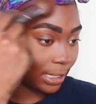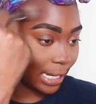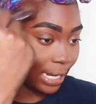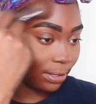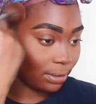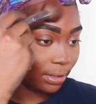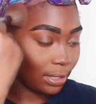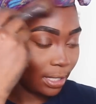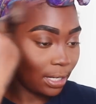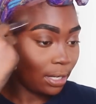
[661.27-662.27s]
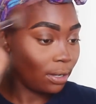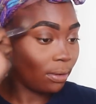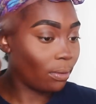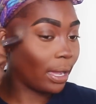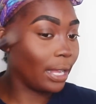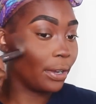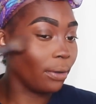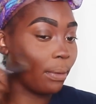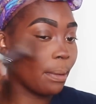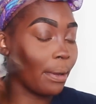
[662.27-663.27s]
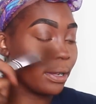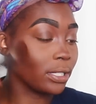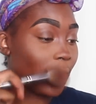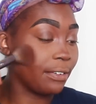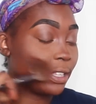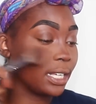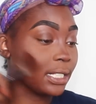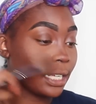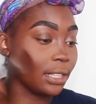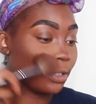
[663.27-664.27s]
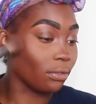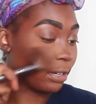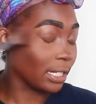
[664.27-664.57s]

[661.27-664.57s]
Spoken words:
and give ourselves structure and dimension in our face.